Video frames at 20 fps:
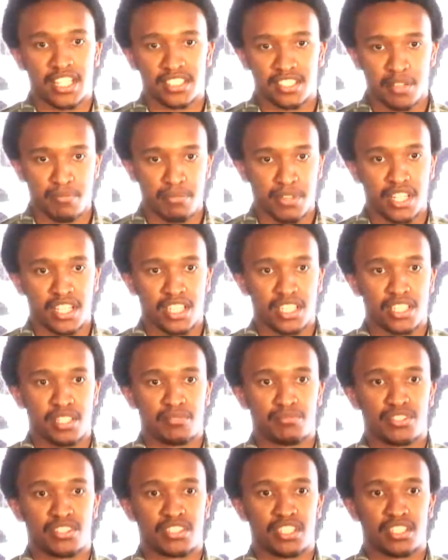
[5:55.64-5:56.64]
as I play
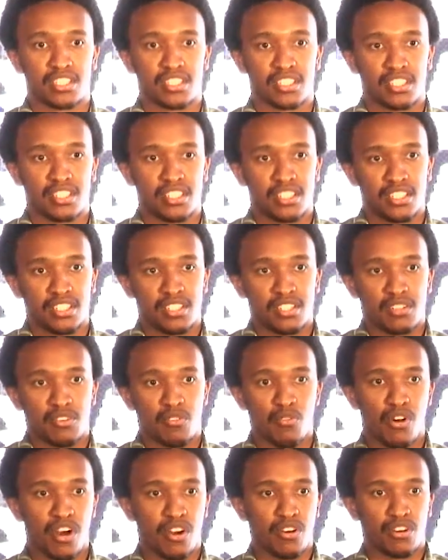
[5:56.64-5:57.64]
games and
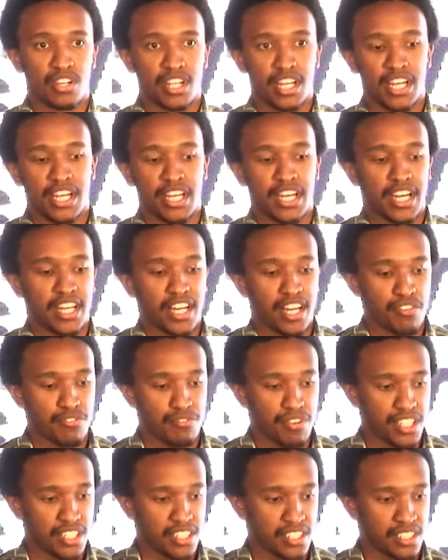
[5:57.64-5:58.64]
work on AI, I
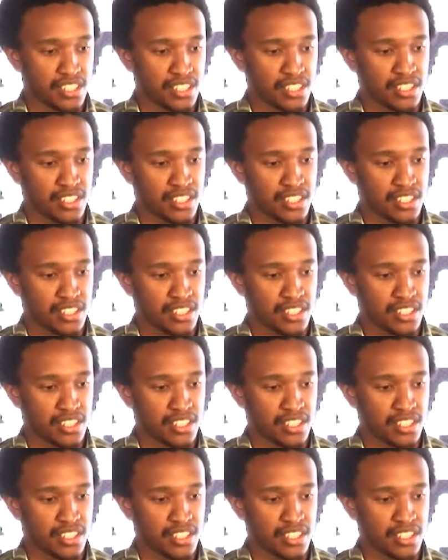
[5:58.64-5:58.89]
find